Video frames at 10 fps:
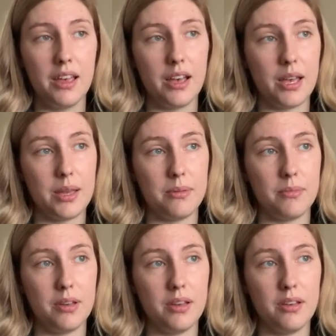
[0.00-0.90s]
I'm
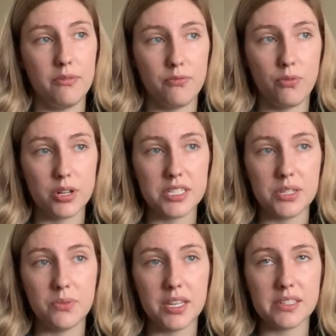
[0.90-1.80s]
14
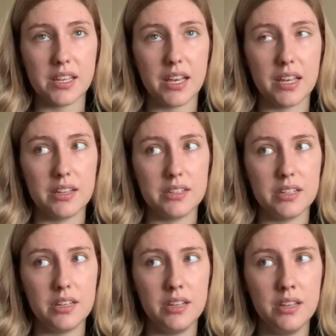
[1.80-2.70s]
weeks and
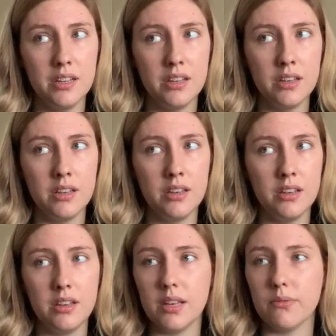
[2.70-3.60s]

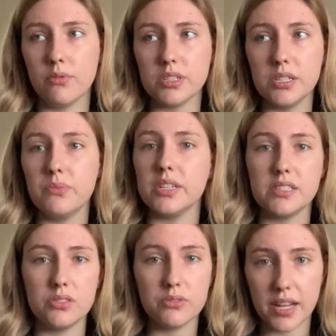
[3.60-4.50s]

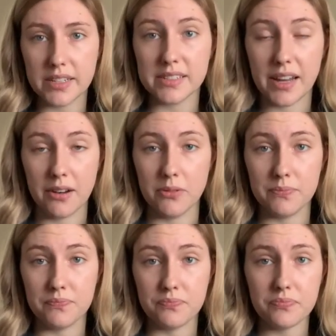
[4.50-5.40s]
2 days now,
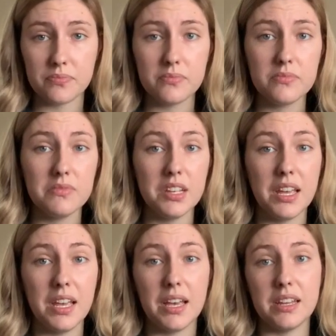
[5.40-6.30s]

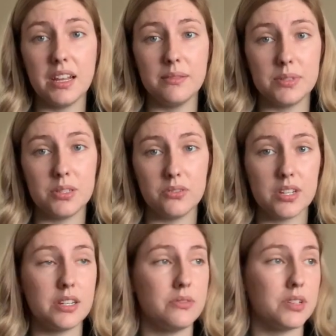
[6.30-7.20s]
and I'm still
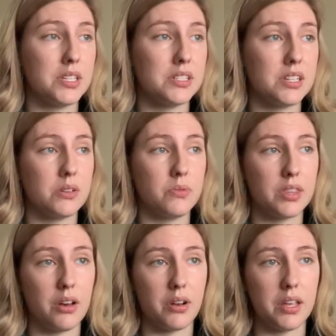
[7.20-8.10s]
getting really sick
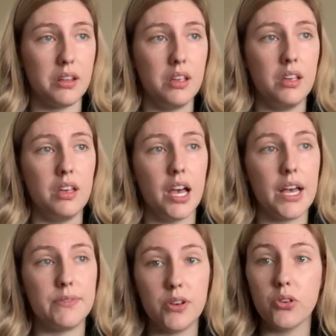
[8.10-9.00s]
without it. I
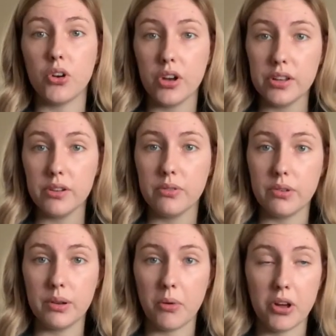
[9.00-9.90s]
feel good when
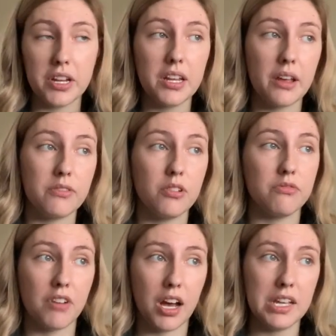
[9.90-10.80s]
I'm on it, I feel
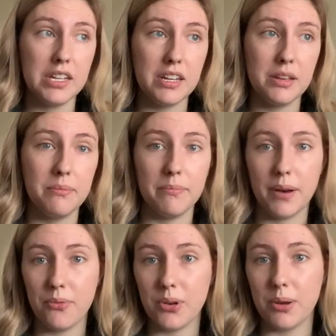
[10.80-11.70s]
fine,
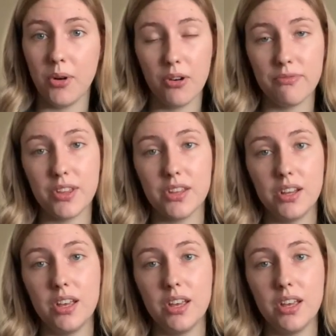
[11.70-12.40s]
but when I'm off it,